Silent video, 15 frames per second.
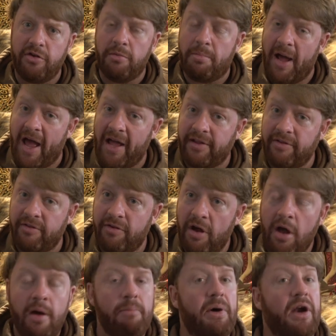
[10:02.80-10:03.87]
to pets,
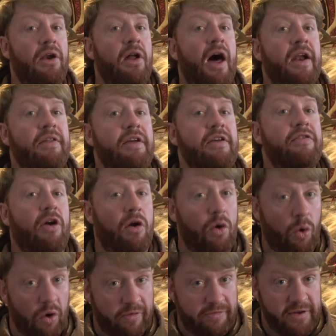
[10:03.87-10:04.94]
but a lot of these are
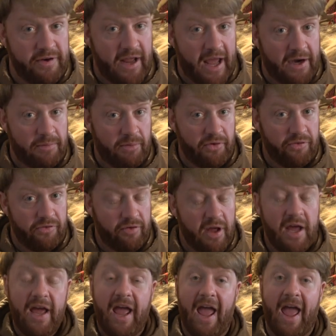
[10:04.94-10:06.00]
orphaned animals,
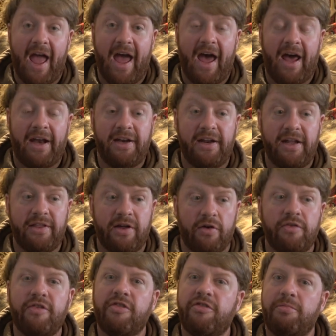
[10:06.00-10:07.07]
and
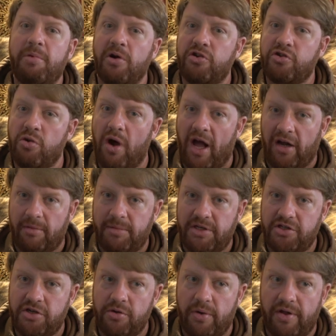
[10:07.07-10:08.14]
there's a spiritual
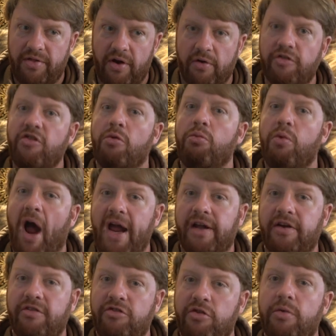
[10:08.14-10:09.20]
element to it. There's a
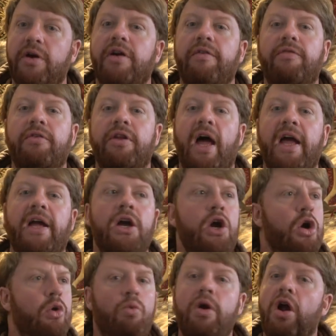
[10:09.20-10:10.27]
rightness to it of like,
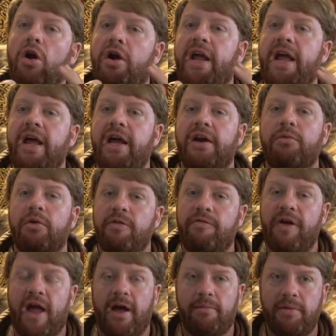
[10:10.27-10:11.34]
we are kin, we're
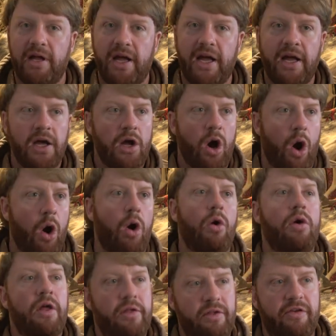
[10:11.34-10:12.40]
family.
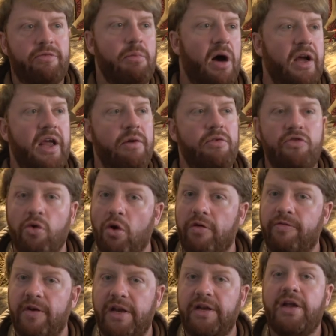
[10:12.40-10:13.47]
Oh, this monkey was
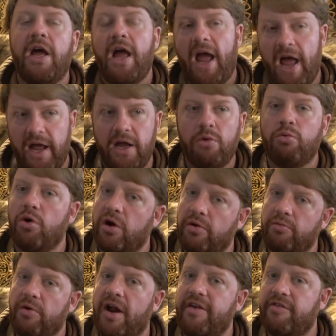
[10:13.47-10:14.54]
orphaned. Hey, we're
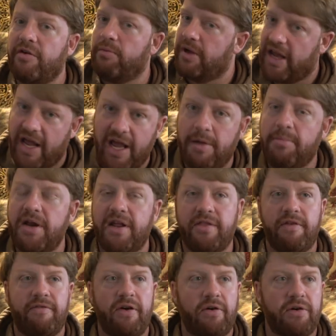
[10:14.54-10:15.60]
going to raise it, keep it
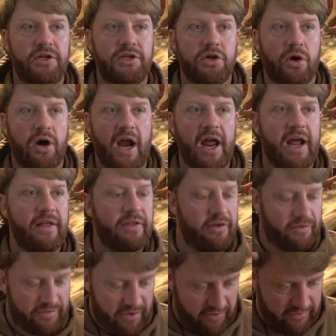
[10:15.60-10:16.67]
in the village. Or hey,
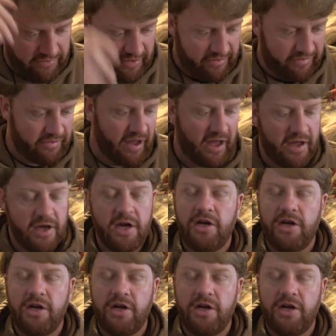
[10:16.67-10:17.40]
there's here's this uh,